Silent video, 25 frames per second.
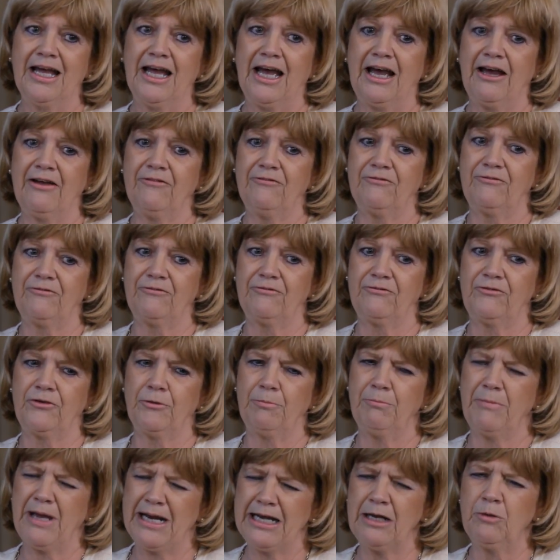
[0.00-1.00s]
And for
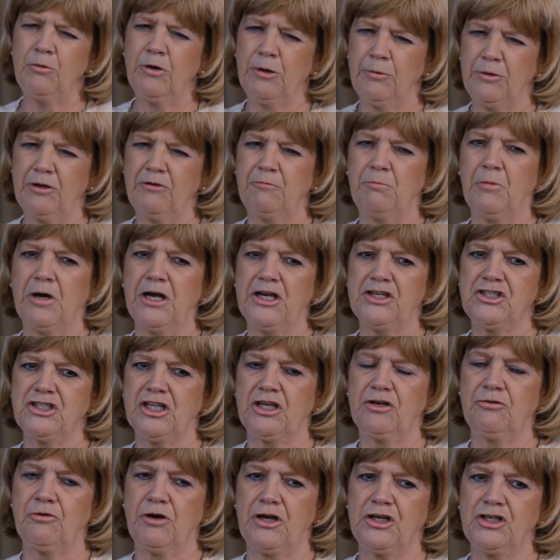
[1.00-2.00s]
many women of my
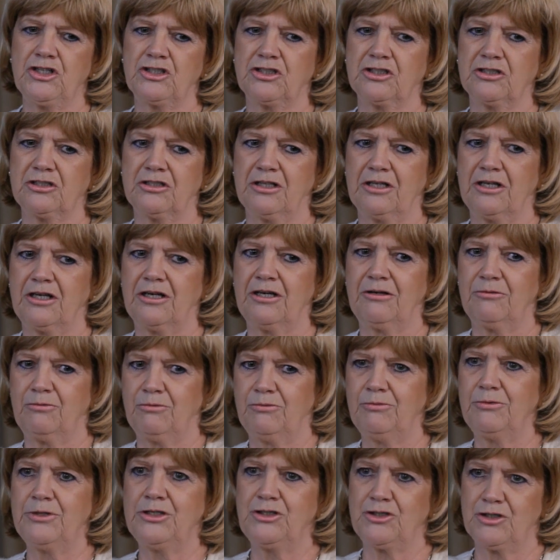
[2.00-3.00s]
generation,
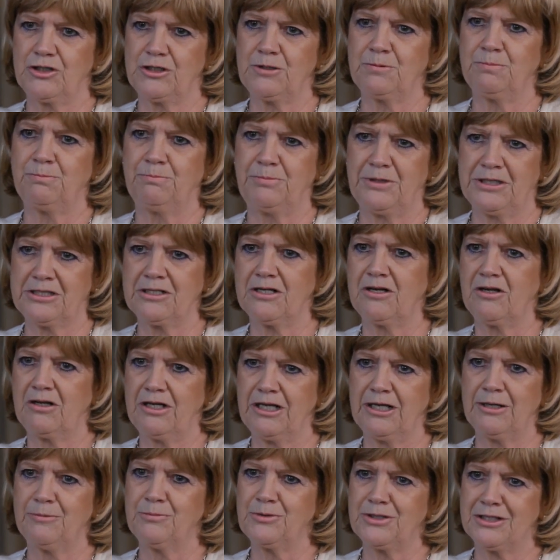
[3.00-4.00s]
we just bit our
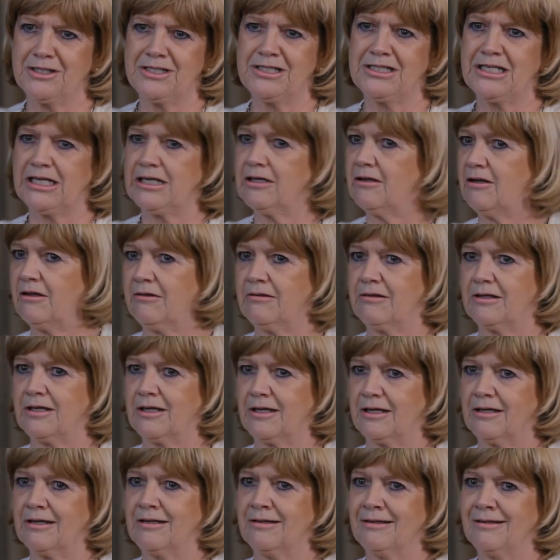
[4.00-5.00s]
lips and said
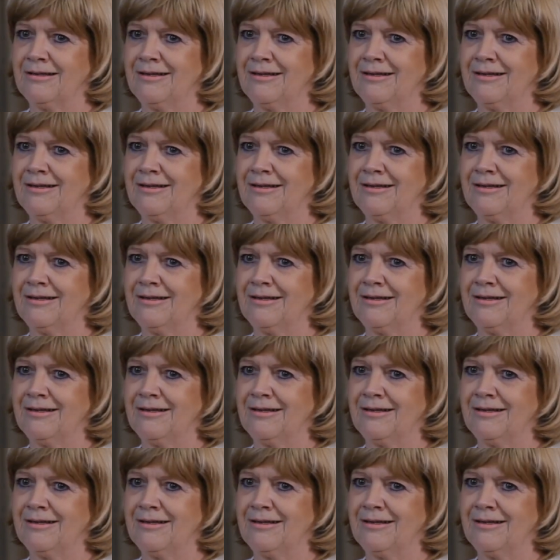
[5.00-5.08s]
nothing.